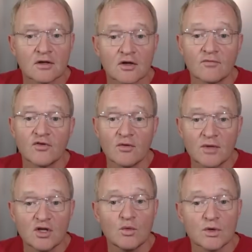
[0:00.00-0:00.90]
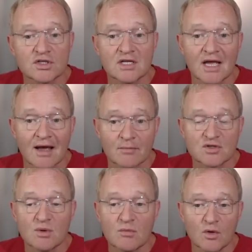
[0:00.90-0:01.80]
Confirm that you wish the app
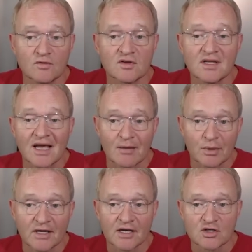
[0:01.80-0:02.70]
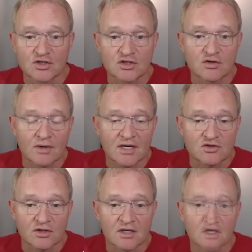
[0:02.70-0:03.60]
to be moved to the applications
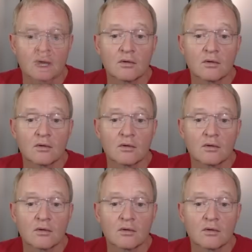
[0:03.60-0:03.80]
directory.